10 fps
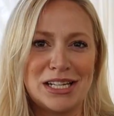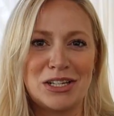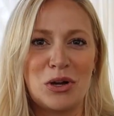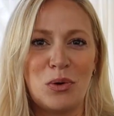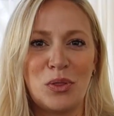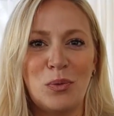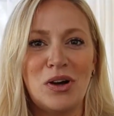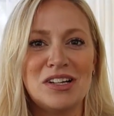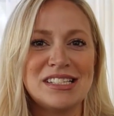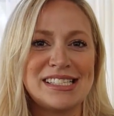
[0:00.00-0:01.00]
tend to go on the
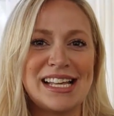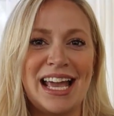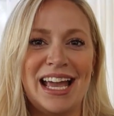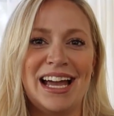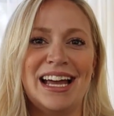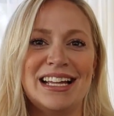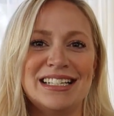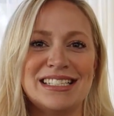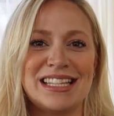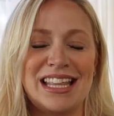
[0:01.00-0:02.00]
walls,
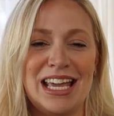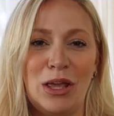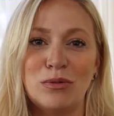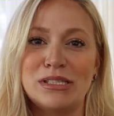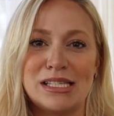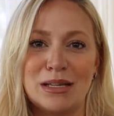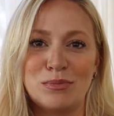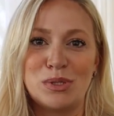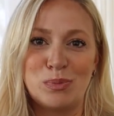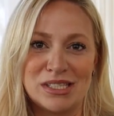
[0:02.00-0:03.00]
and they use
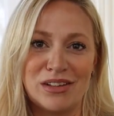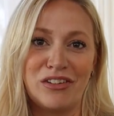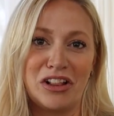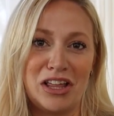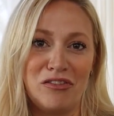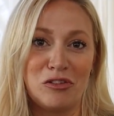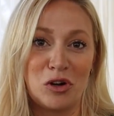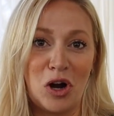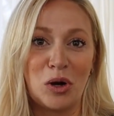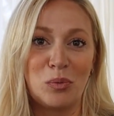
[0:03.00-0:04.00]
them specifically
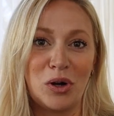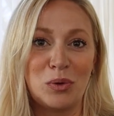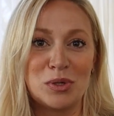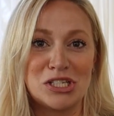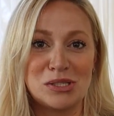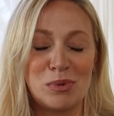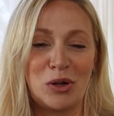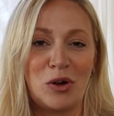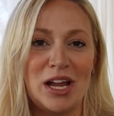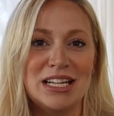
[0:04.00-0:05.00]
for artwork, which has
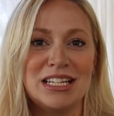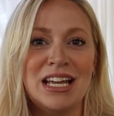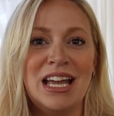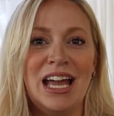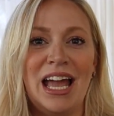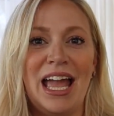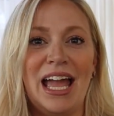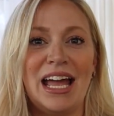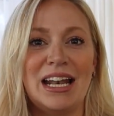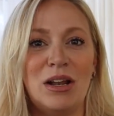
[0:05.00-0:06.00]
been great.
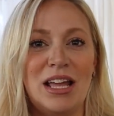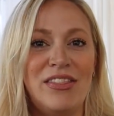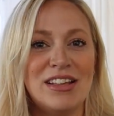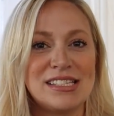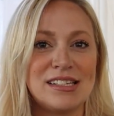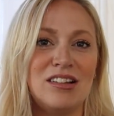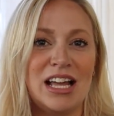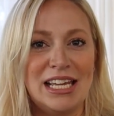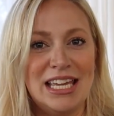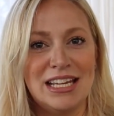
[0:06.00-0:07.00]
And in this little
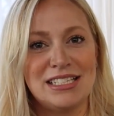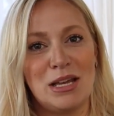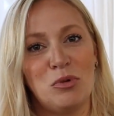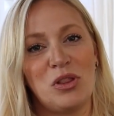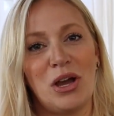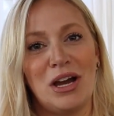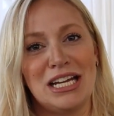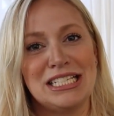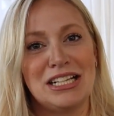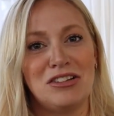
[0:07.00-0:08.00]
IKEA table that
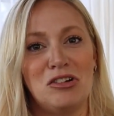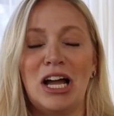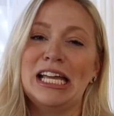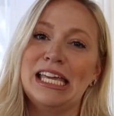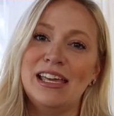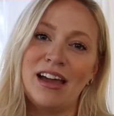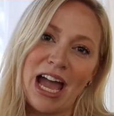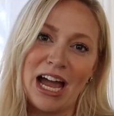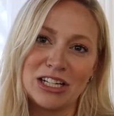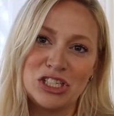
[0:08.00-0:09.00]
I did a little IKEA hack